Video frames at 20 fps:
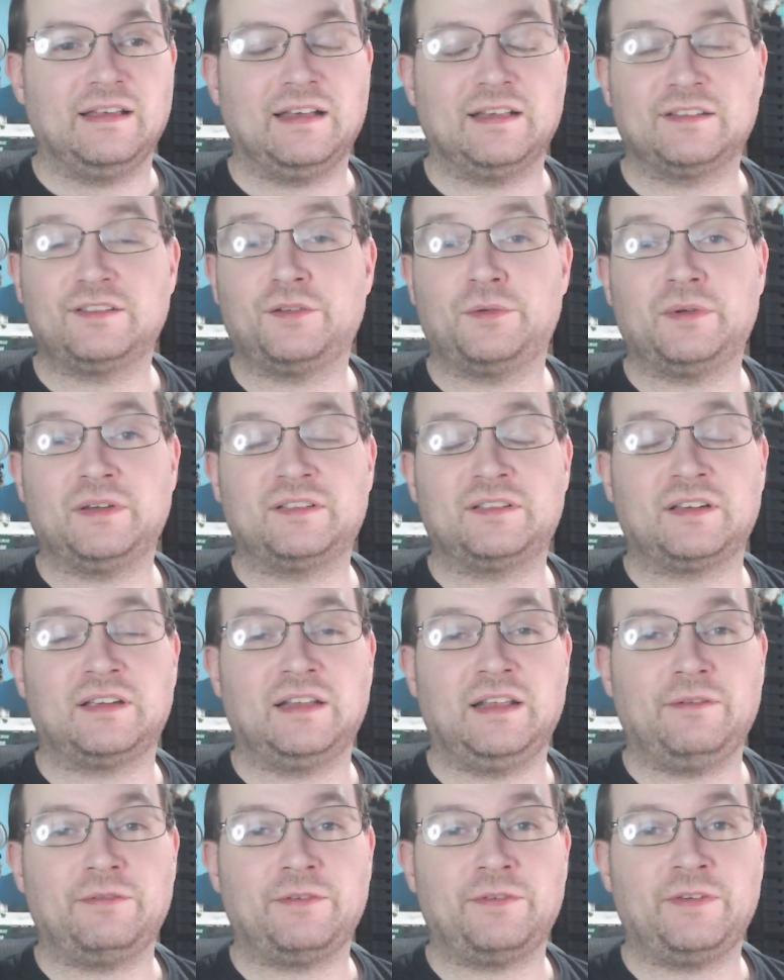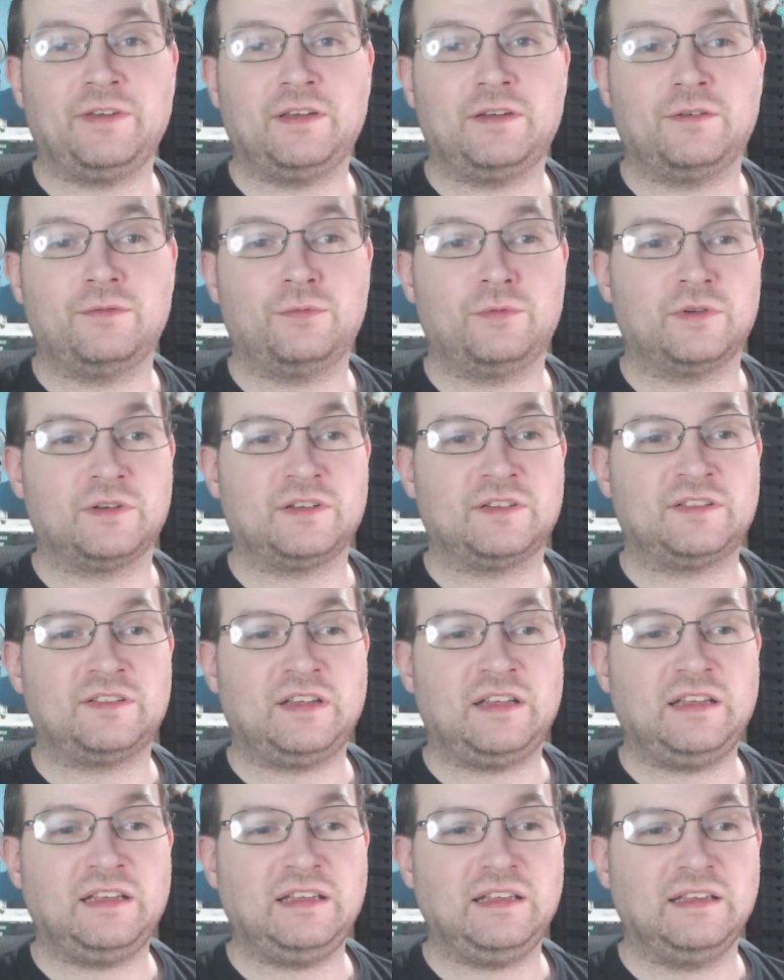as always, I can never think of what to
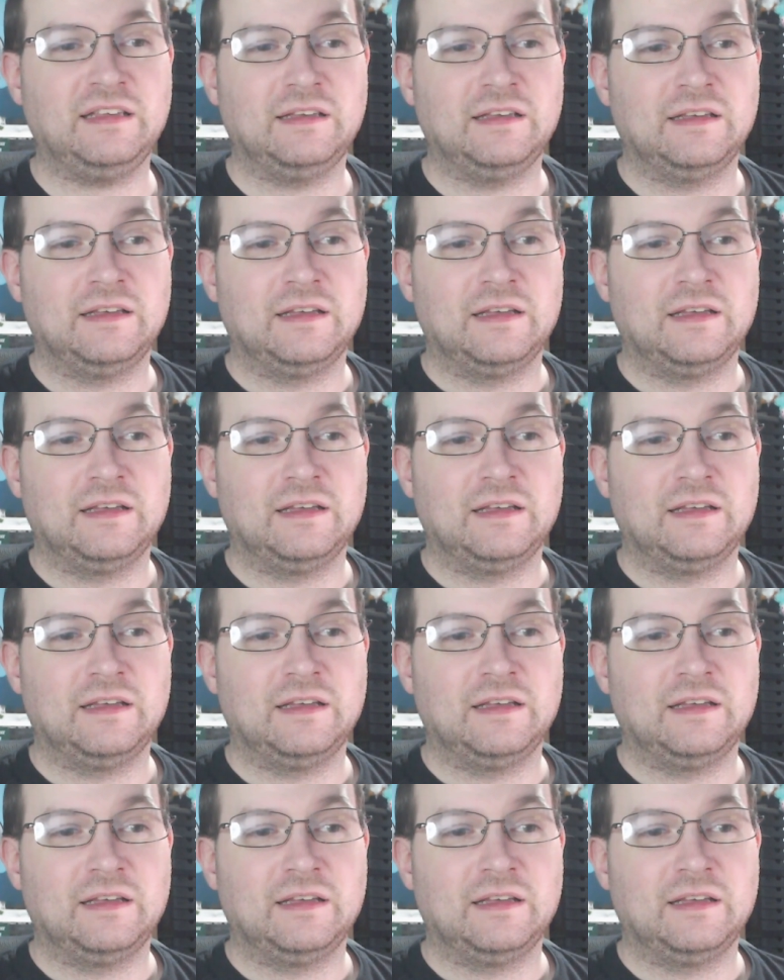say,